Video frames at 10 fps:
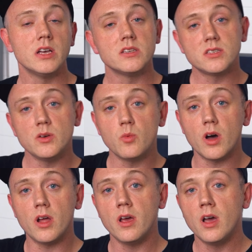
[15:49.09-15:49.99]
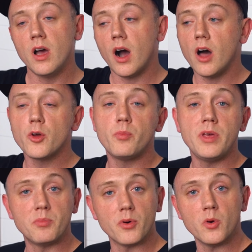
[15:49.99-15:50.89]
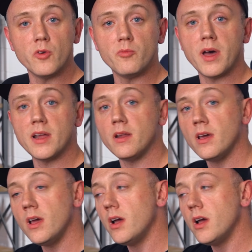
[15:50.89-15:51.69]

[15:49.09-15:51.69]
see what other people who've been,